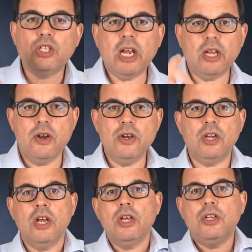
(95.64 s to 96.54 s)

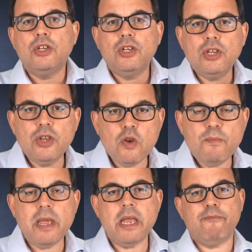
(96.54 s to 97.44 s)
Second,
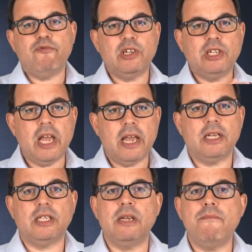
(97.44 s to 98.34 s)
TUPE
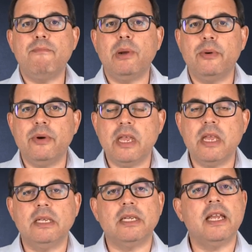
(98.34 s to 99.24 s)
protects
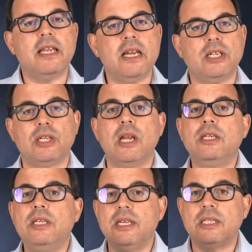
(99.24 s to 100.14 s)
employees against
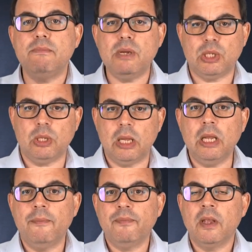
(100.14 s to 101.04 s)

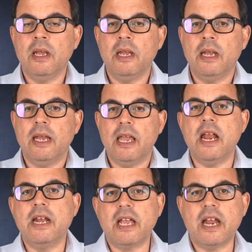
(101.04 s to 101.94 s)
dismissal
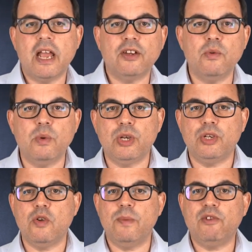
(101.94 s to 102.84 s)
in connection with a
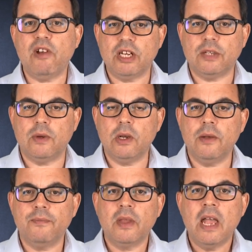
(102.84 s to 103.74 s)
TUPE
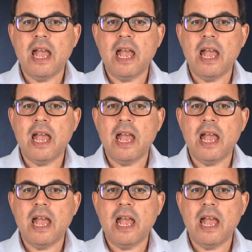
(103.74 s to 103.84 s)
transfer.